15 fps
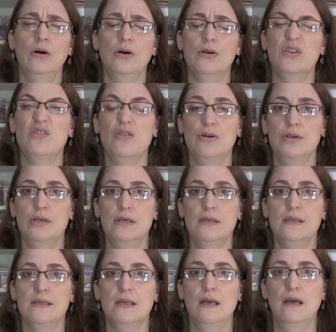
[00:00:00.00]
are
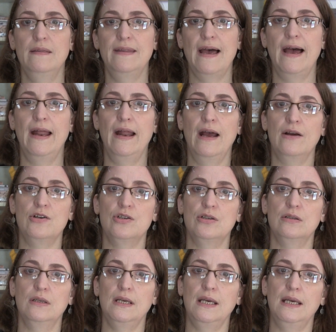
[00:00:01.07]
starches that
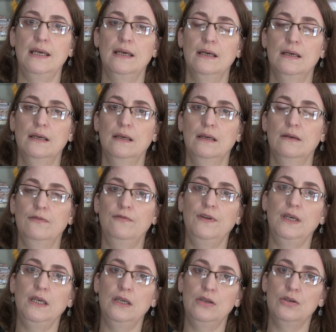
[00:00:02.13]
actually
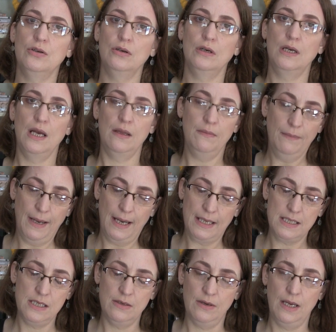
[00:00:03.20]
feed your gut
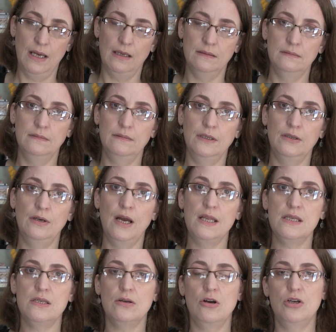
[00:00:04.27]
bacteria. They're
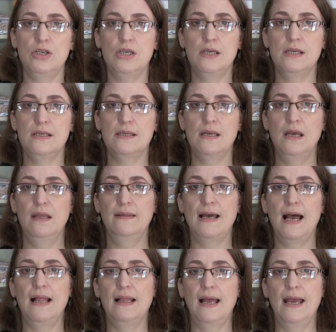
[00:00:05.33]
not starches
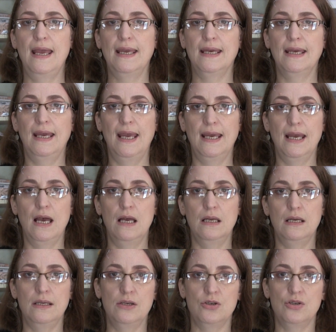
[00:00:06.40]
that like hang out
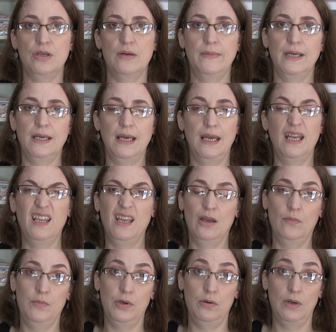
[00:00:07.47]
in your stomach and
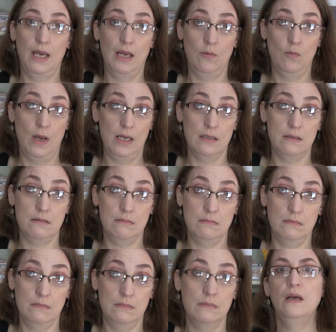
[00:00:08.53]
help you gain weight.
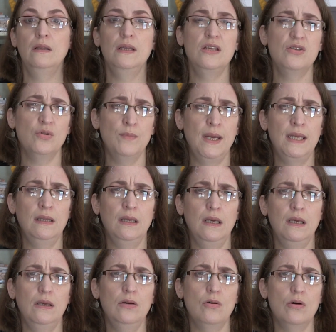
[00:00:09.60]
These are
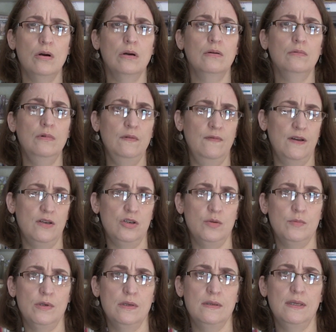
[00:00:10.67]
mainly your root
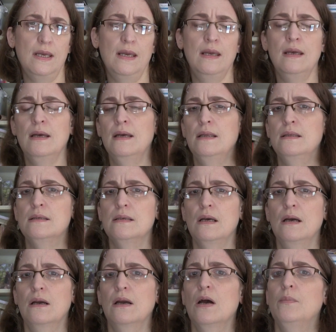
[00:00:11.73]
vegetables and
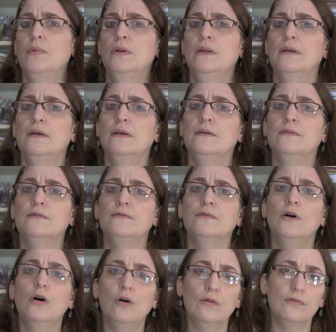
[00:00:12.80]
a couple of
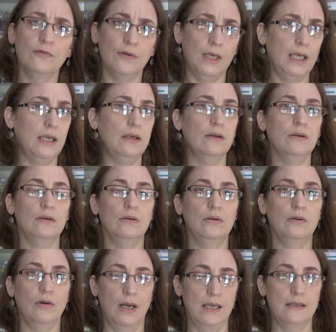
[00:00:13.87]
whole-free
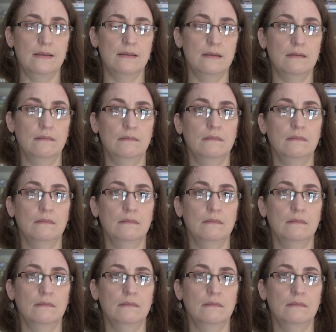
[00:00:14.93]
grains.